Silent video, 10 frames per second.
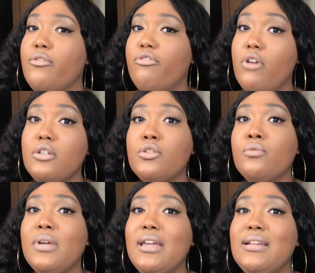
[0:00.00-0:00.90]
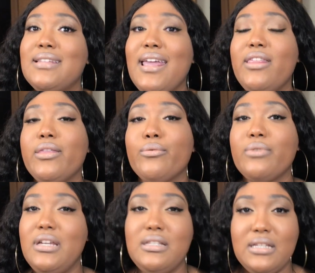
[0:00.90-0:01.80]
frontal wigs, and
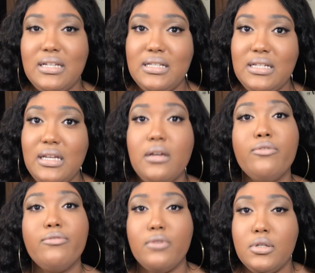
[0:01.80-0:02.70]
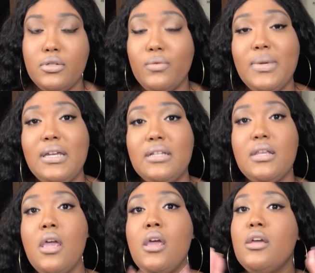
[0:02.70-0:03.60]
360 frontal wigs.